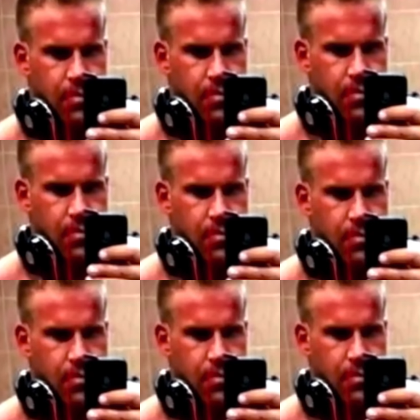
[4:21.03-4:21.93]

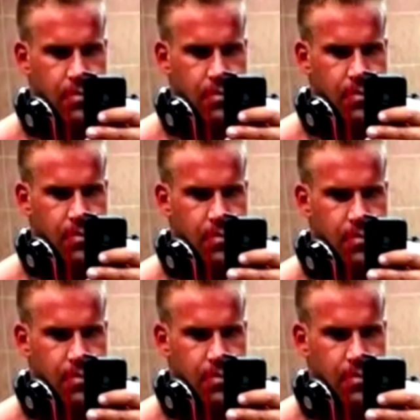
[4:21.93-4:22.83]

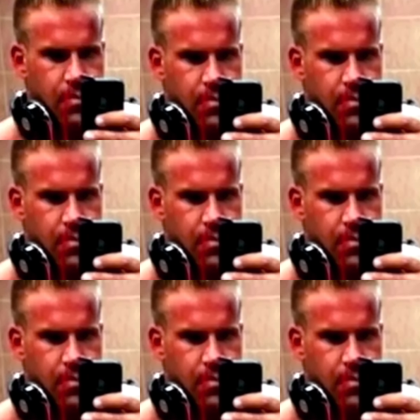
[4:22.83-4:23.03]
No words are spoken by the person on screen.